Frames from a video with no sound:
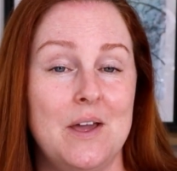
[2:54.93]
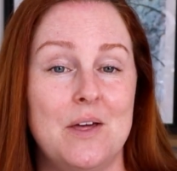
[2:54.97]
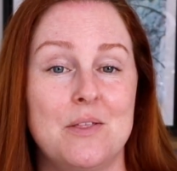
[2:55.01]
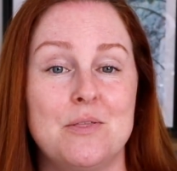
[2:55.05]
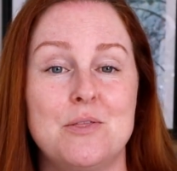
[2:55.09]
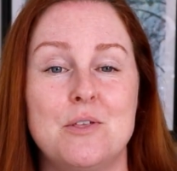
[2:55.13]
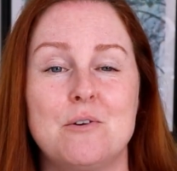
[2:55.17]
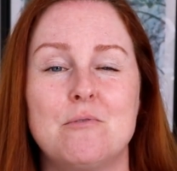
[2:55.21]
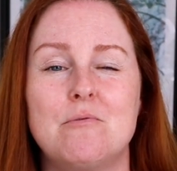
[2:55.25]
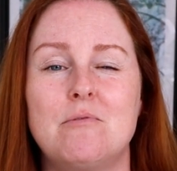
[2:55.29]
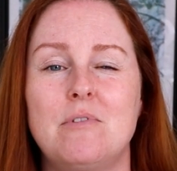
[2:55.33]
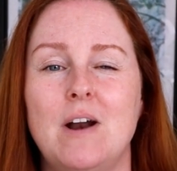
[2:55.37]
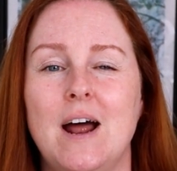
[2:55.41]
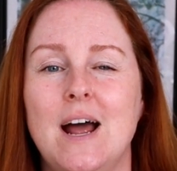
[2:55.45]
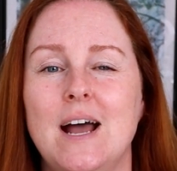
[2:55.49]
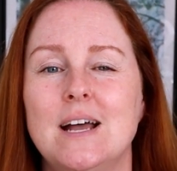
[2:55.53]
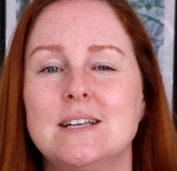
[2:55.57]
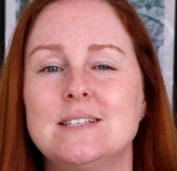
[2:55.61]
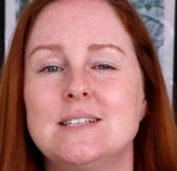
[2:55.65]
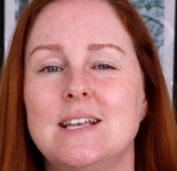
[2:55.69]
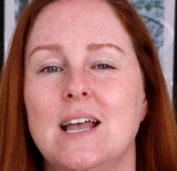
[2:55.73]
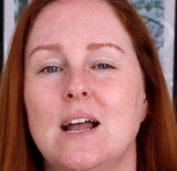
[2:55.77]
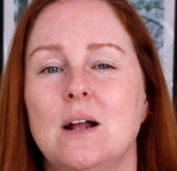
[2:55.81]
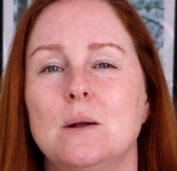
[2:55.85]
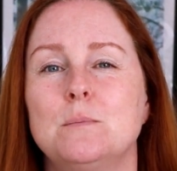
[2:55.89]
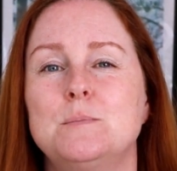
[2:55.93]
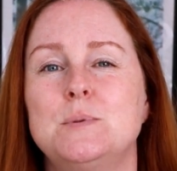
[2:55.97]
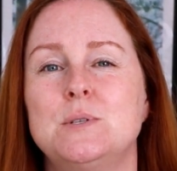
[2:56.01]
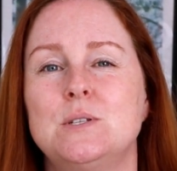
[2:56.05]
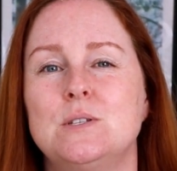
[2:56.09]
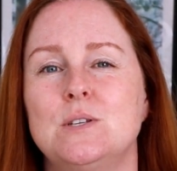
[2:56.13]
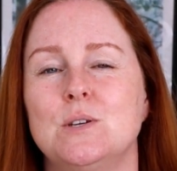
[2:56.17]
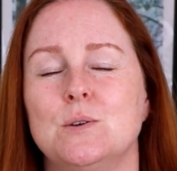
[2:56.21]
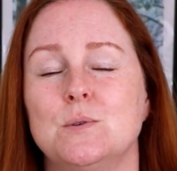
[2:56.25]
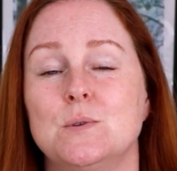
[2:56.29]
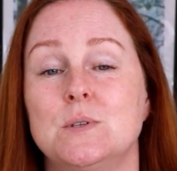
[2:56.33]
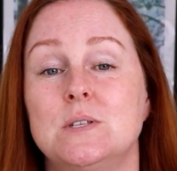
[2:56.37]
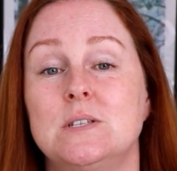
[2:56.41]
The RAS
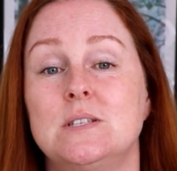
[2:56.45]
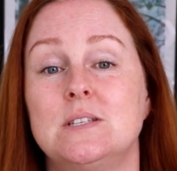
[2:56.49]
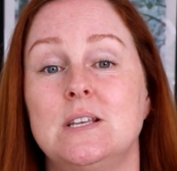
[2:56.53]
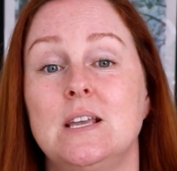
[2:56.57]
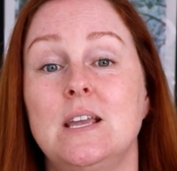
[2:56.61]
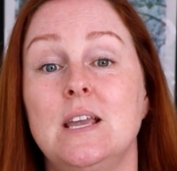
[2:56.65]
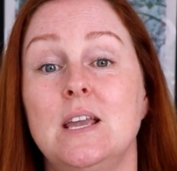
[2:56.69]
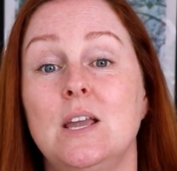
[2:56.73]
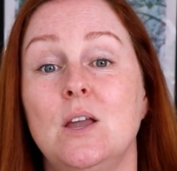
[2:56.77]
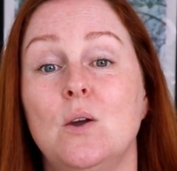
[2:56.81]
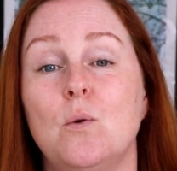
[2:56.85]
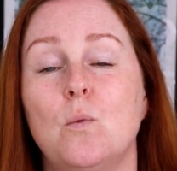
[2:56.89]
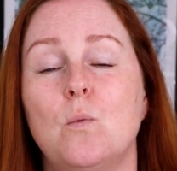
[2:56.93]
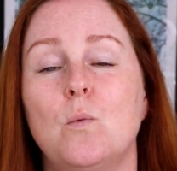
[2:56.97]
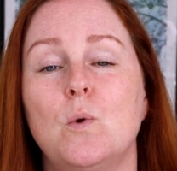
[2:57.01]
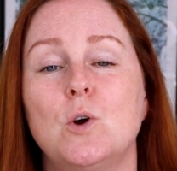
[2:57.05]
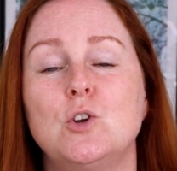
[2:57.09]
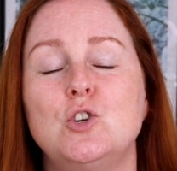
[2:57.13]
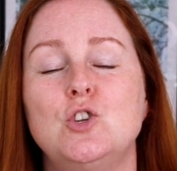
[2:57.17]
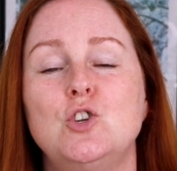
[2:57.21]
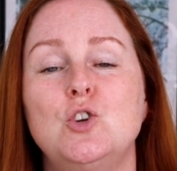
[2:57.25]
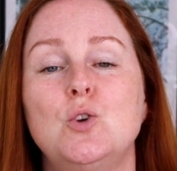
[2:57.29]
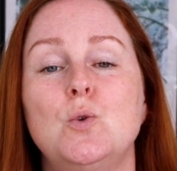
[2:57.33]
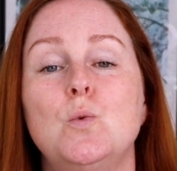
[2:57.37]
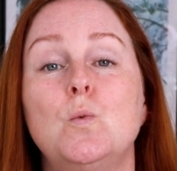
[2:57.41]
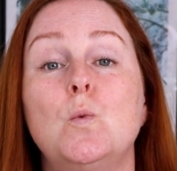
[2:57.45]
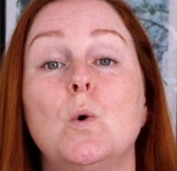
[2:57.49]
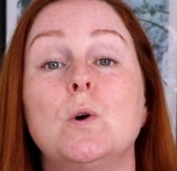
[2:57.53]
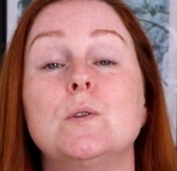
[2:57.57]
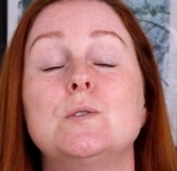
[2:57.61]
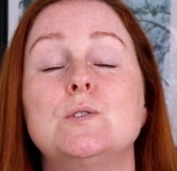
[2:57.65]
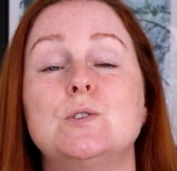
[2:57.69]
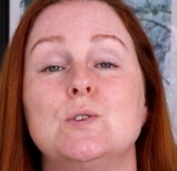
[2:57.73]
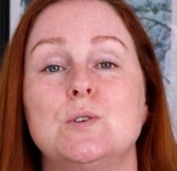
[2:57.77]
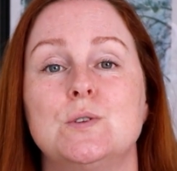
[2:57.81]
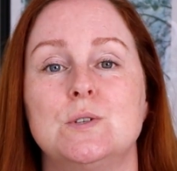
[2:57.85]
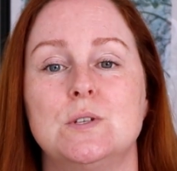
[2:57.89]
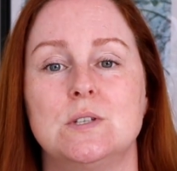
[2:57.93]
helps you see what you
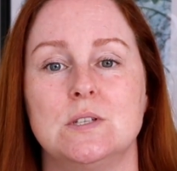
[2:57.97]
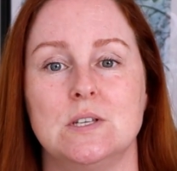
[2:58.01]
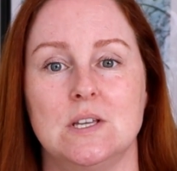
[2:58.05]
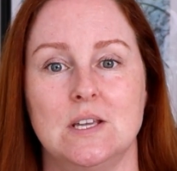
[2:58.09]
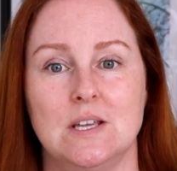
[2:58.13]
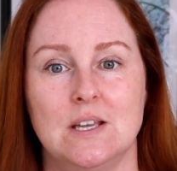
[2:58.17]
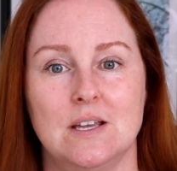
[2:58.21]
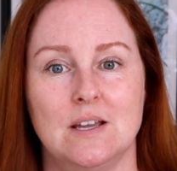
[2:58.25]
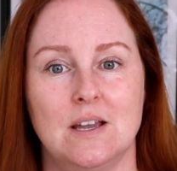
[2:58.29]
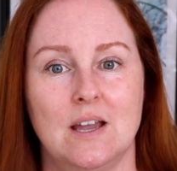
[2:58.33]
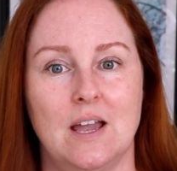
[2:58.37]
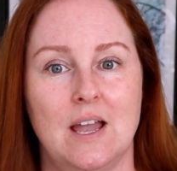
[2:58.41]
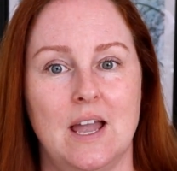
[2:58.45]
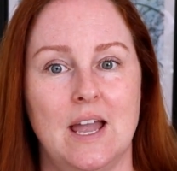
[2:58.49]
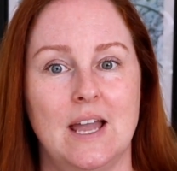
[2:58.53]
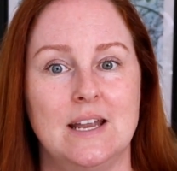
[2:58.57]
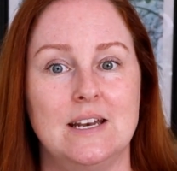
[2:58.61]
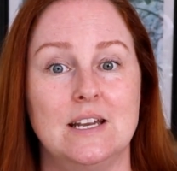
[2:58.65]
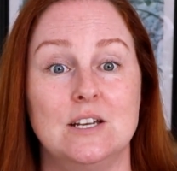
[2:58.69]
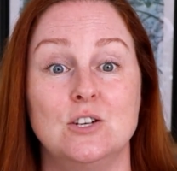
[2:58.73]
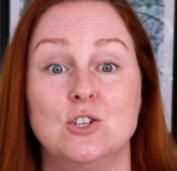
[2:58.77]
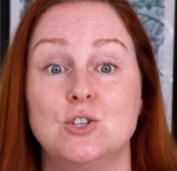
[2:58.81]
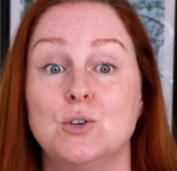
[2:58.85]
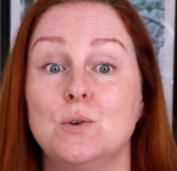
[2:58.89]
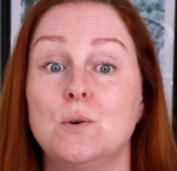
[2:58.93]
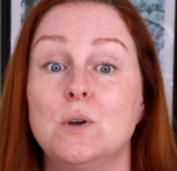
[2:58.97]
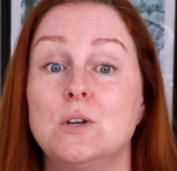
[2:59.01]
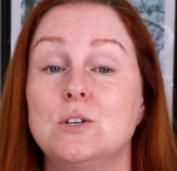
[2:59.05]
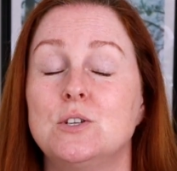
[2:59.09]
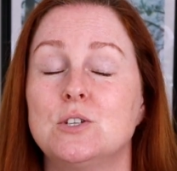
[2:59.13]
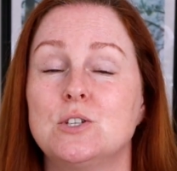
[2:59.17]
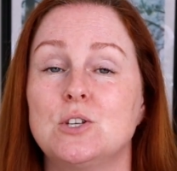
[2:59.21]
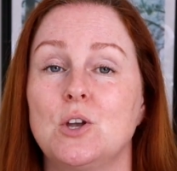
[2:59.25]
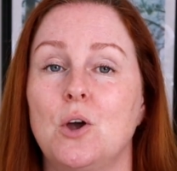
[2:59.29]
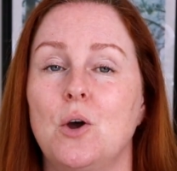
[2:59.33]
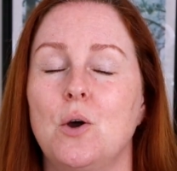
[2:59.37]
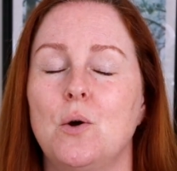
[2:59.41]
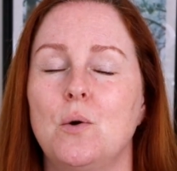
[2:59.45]
want to see, and in doing
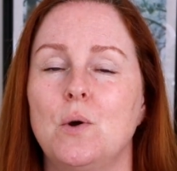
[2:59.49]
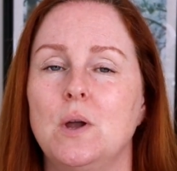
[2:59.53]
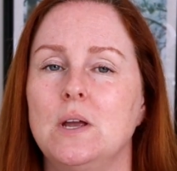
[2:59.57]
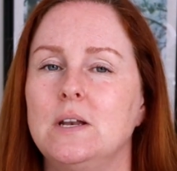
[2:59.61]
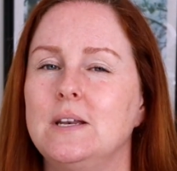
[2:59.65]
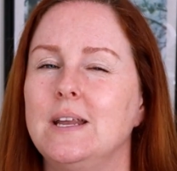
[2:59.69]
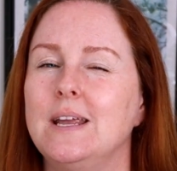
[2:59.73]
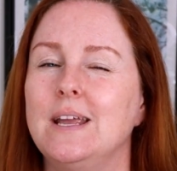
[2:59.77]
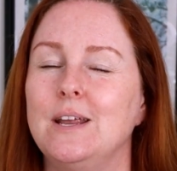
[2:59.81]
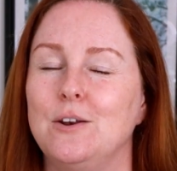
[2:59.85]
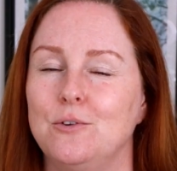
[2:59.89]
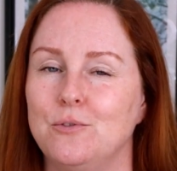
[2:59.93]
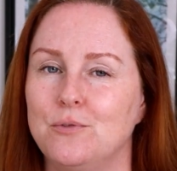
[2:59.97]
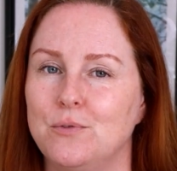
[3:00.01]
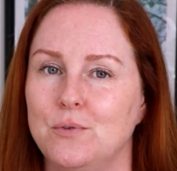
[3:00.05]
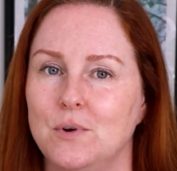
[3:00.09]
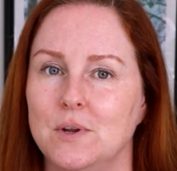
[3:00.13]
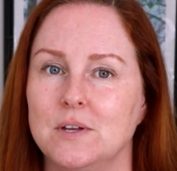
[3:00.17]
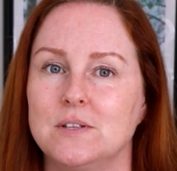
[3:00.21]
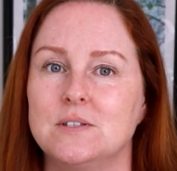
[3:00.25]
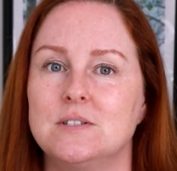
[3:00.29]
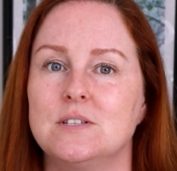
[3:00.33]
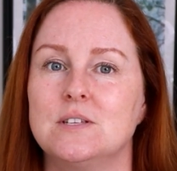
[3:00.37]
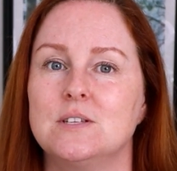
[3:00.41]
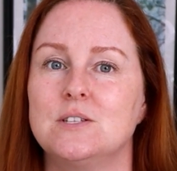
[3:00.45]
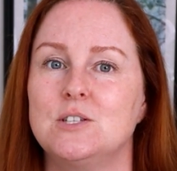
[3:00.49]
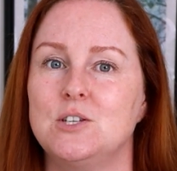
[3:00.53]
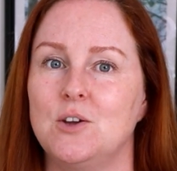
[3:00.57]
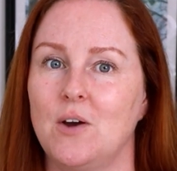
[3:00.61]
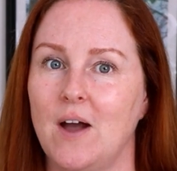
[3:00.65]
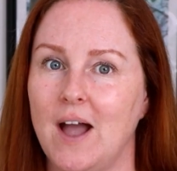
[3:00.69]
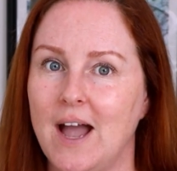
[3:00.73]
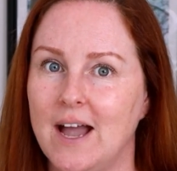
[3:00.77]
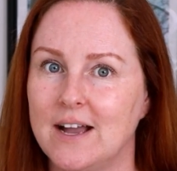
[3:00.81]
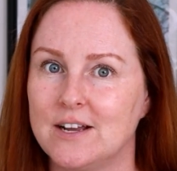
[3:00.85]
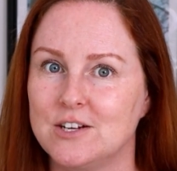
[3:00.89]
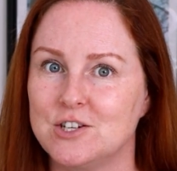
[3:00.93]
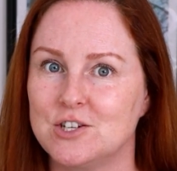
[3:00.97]
so, it influences your
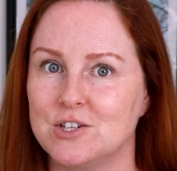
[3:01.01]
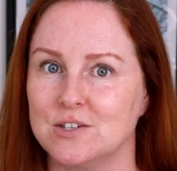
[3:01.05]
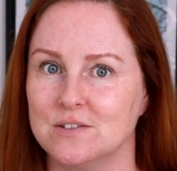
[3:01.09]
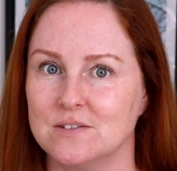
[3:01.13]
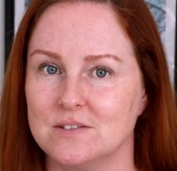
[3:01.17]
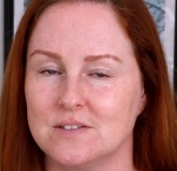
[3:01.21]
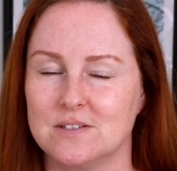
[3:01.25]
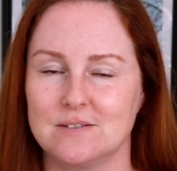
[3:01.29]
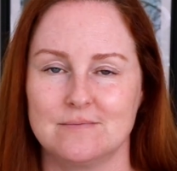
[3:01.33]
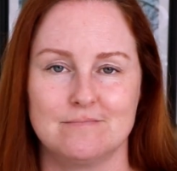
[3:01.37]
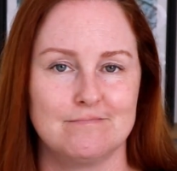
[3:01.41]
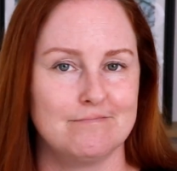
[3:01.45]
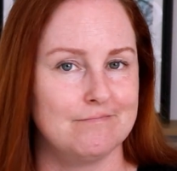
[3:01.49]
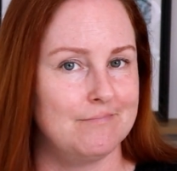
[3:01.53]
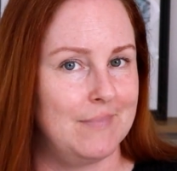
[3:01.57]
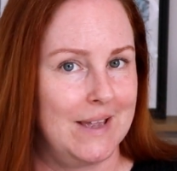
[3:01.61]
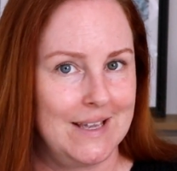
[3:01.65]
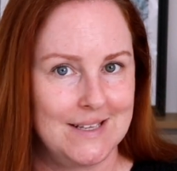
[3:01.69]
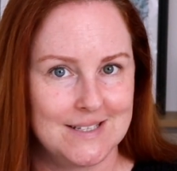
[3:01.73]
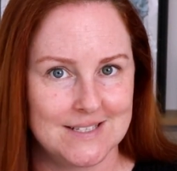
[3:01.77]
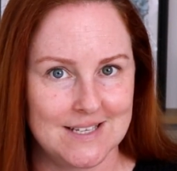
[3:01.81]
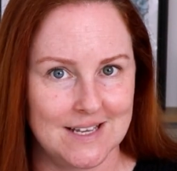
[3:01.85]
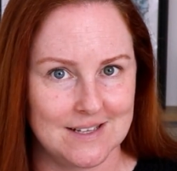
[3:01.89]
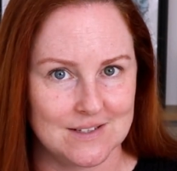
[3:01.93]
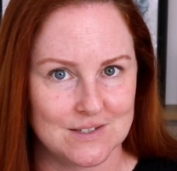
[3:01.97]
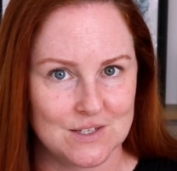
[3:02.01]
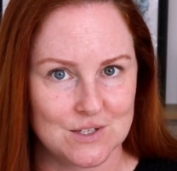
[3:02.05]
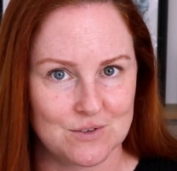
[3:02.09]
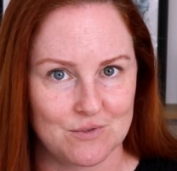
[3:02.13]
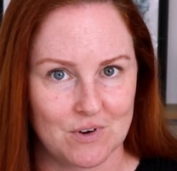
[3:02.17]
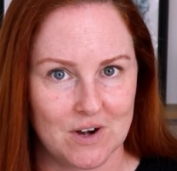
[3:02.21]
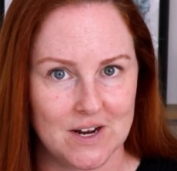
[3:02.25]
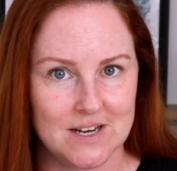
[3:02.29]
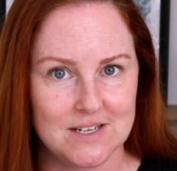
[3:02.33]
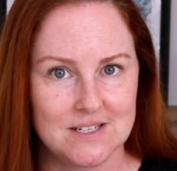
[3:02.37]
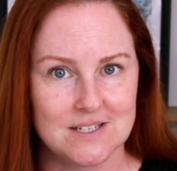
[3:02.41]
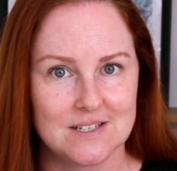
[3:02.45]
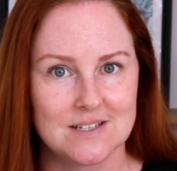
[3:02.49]
actions. Makes sense,
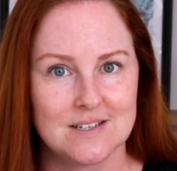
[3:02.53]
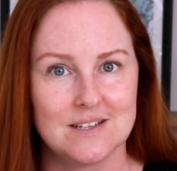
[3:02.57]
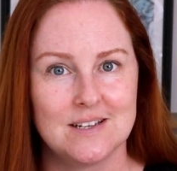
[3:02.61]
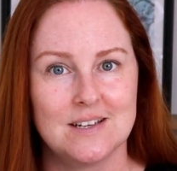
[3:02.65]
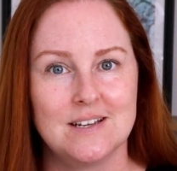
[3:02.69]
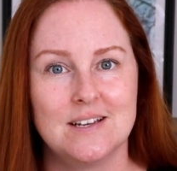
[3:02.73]
right?